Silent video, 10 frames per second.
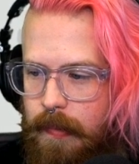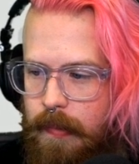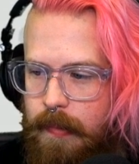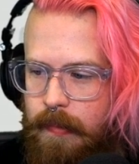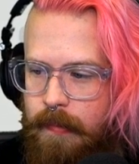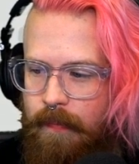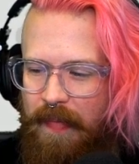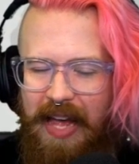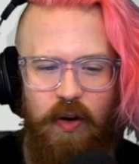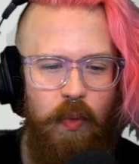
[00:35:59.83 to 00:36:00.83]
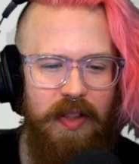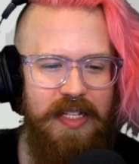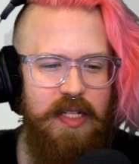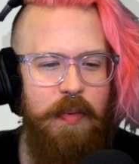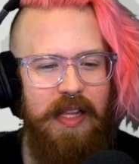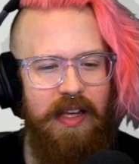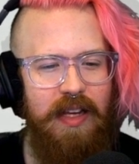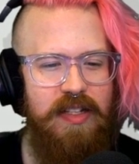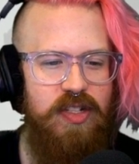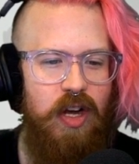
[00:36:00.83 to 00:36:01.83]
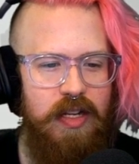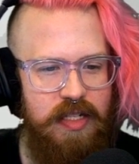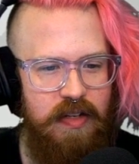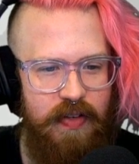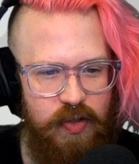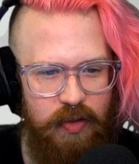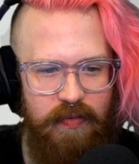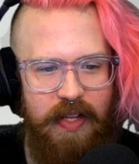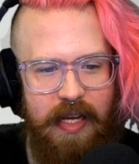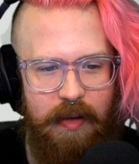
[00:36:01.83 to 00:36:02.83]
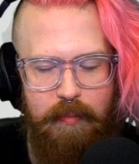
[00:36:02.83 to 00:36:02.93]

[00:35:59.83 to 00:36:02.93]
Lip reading: I don't want this to be like exhaustive. I sort of like